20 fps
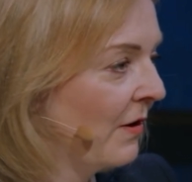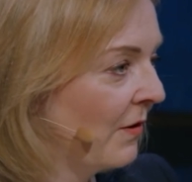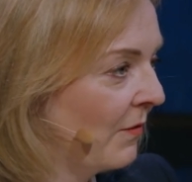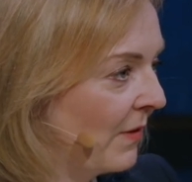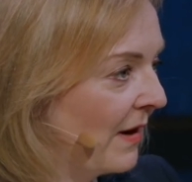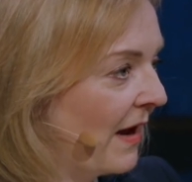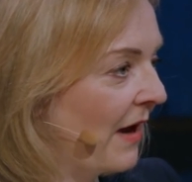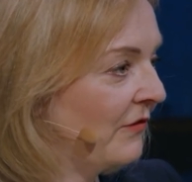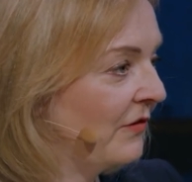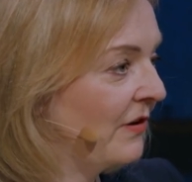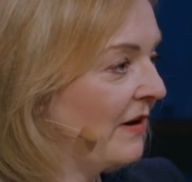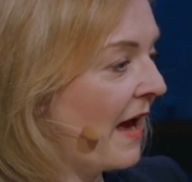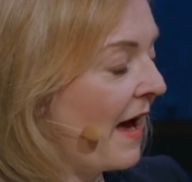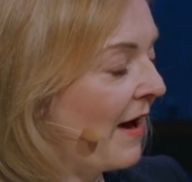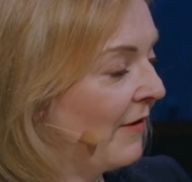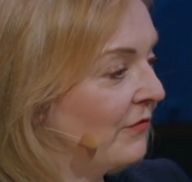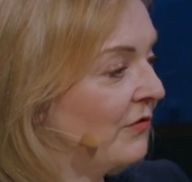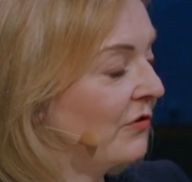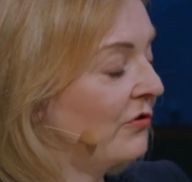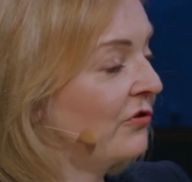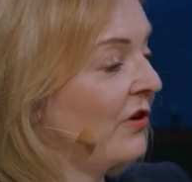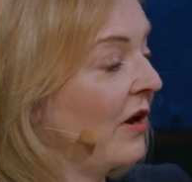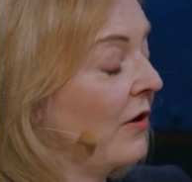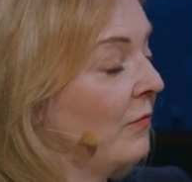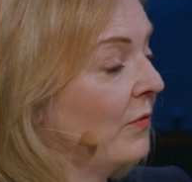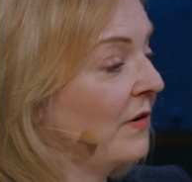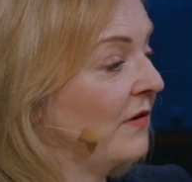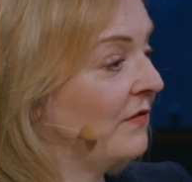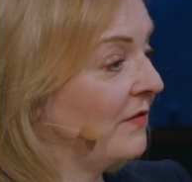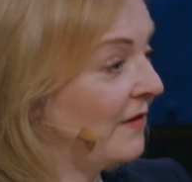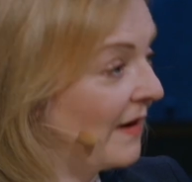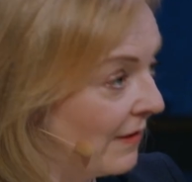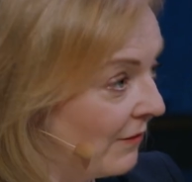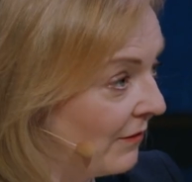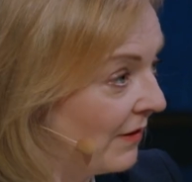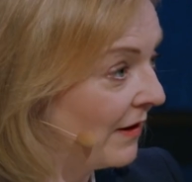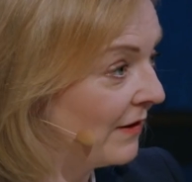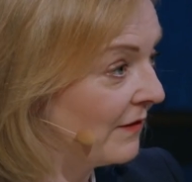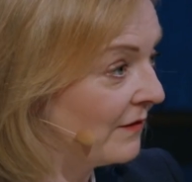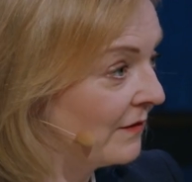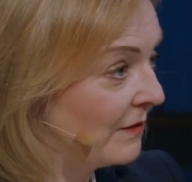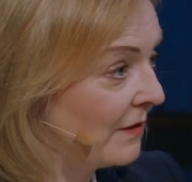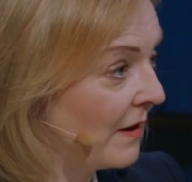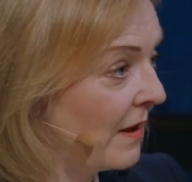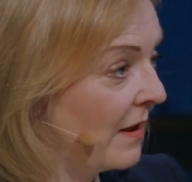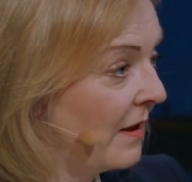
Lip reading: We actually have to show we're serious.